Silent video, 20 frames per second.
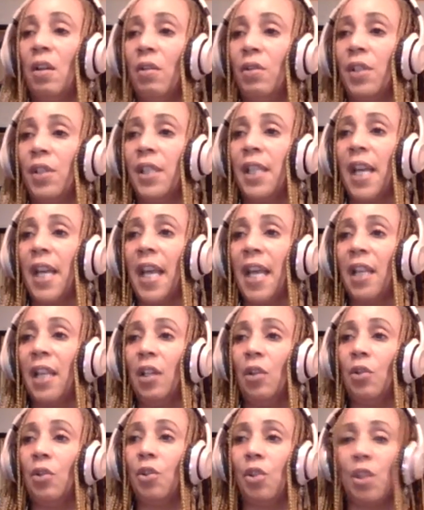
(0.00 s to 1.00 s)
say
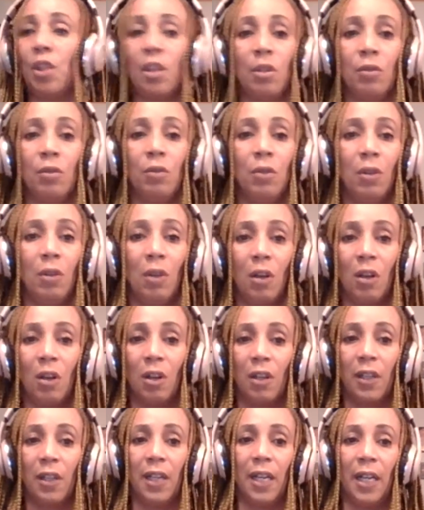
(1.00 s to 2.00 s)
hello to you,
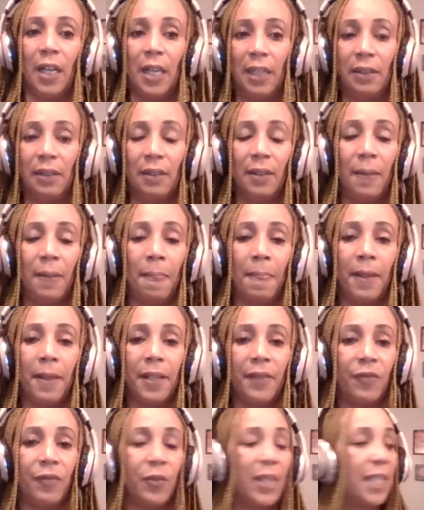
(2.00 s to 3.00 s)
or
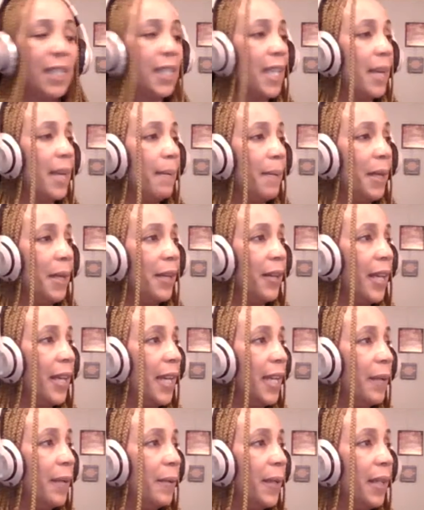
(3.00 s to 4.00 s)
if we see Amaria
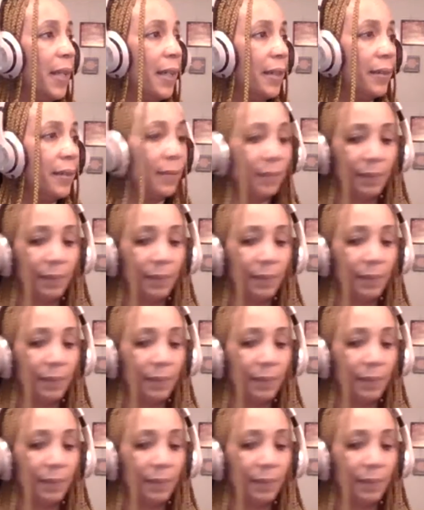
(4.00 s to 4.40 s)
anywhere?